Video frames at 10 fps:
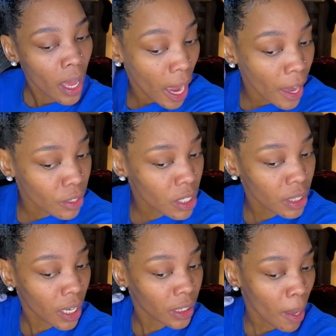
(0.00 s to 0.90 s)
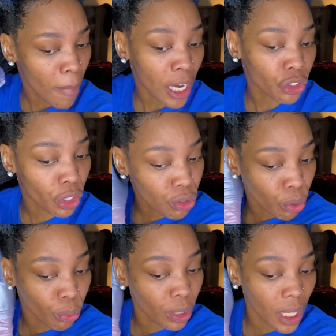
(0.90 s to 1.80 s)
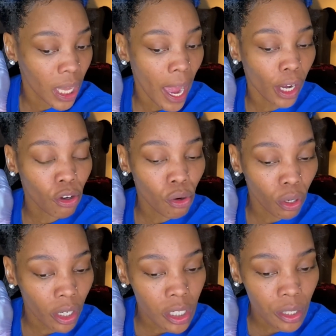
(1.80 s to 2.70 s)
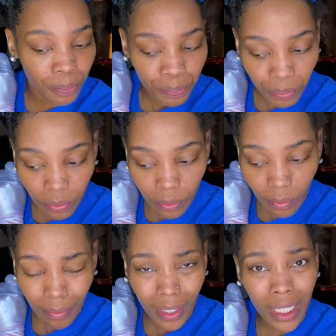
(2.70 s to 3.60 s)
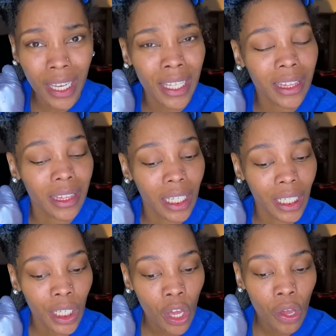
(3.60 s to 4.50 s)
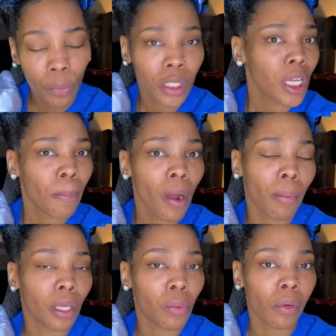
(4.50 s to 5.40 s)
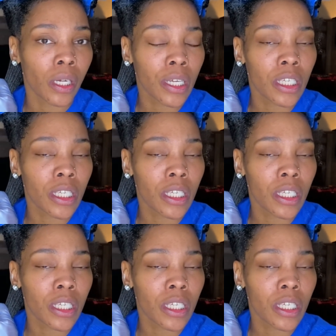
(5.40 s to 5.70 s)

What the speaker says: I used to think that my strands were really like coarse and thick, which that probably was